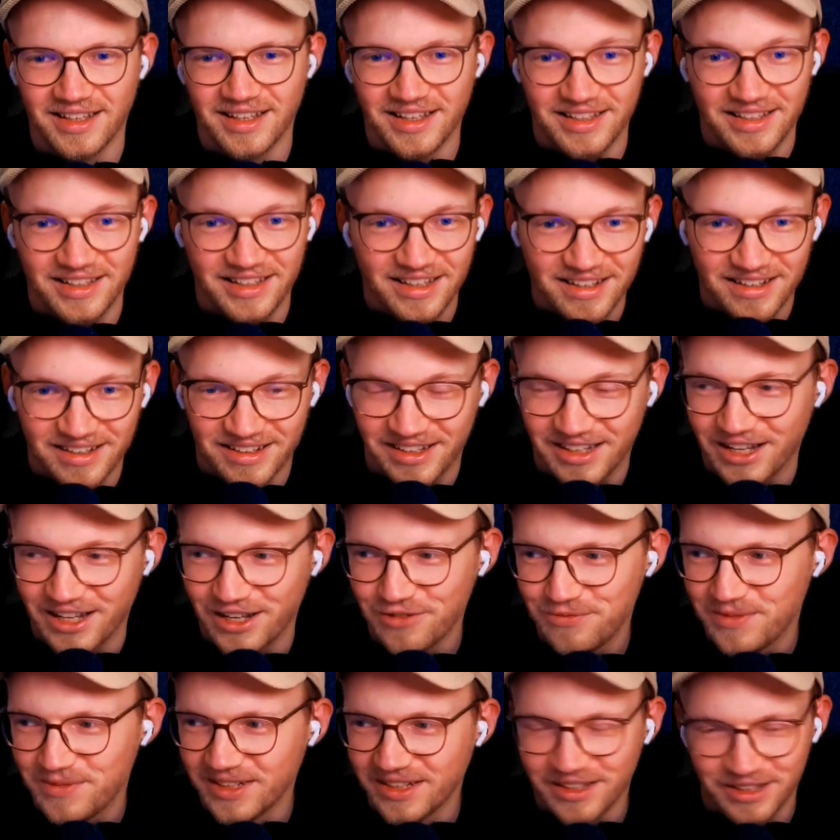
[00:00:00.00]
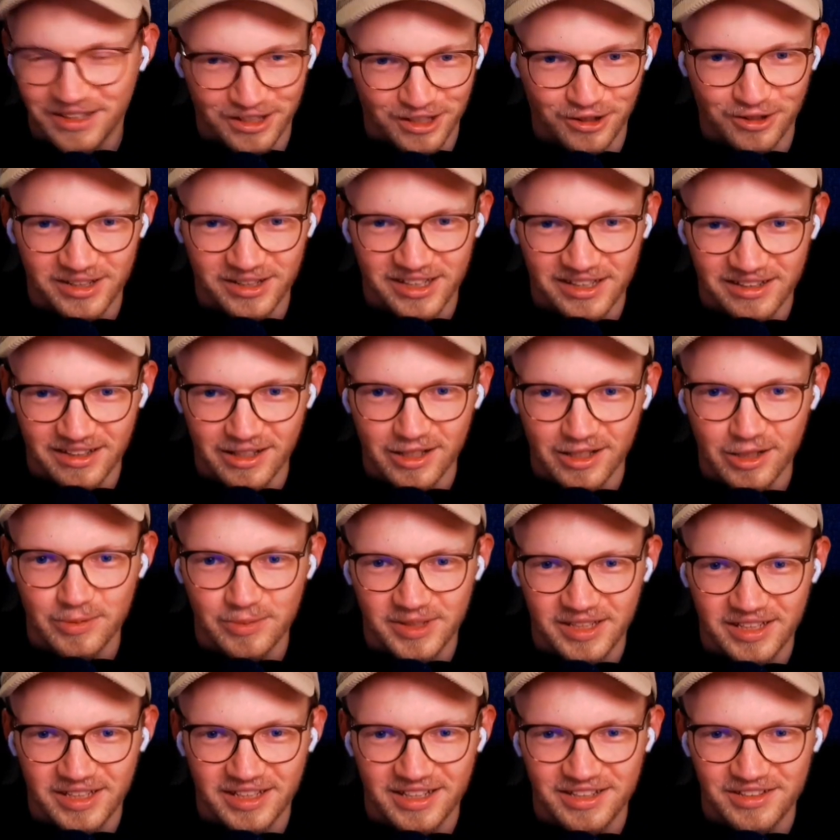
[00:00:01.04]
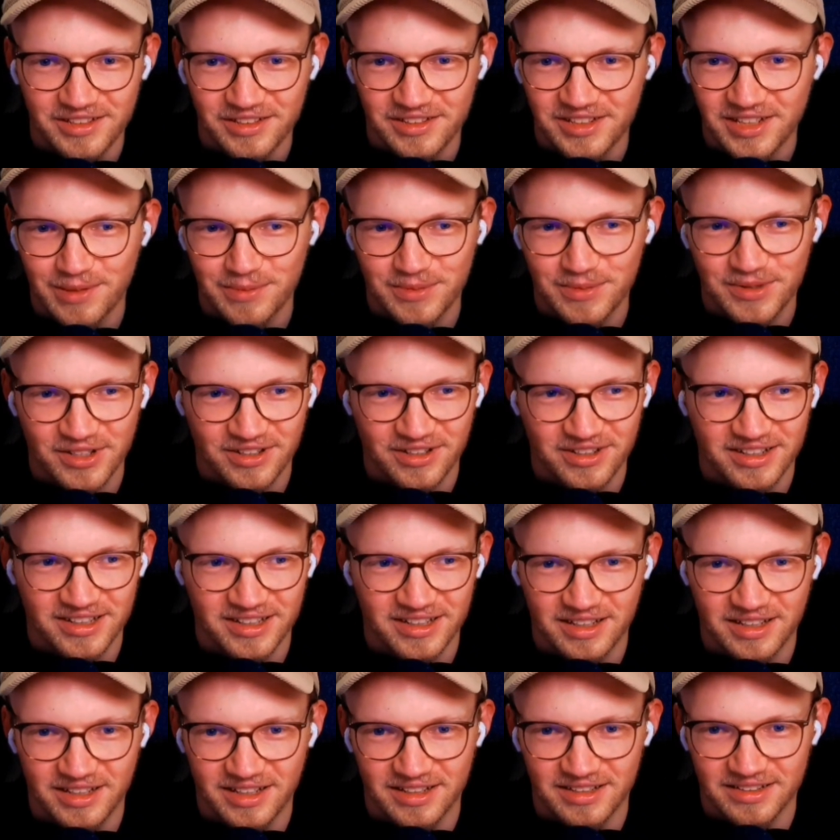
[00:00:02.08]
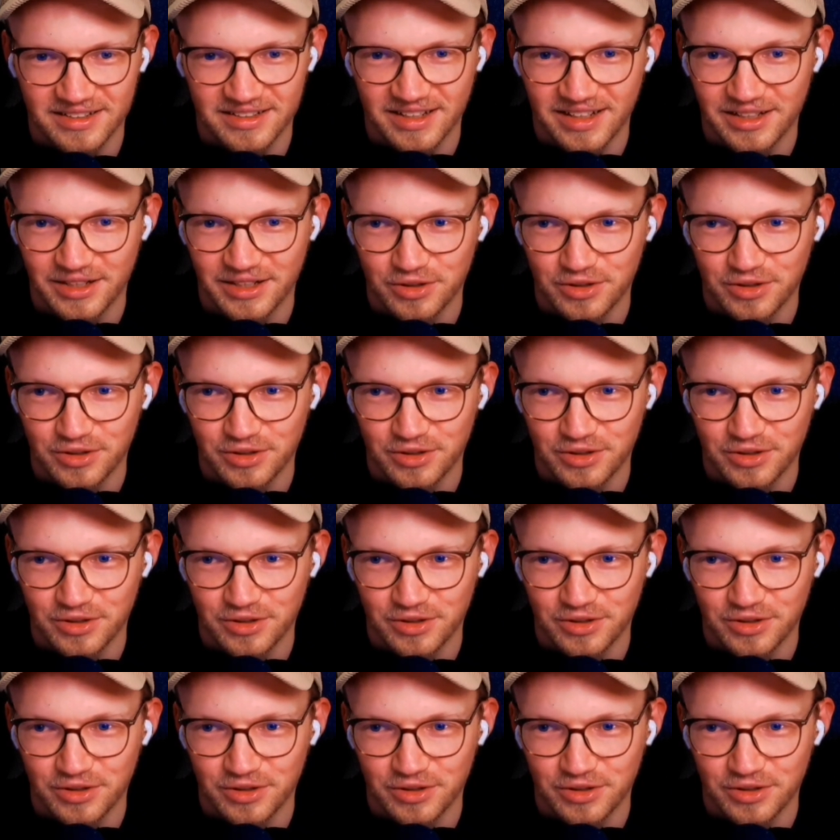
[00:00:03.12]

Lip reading: Yeah, I've been looking a little bit into Jamsocket and it's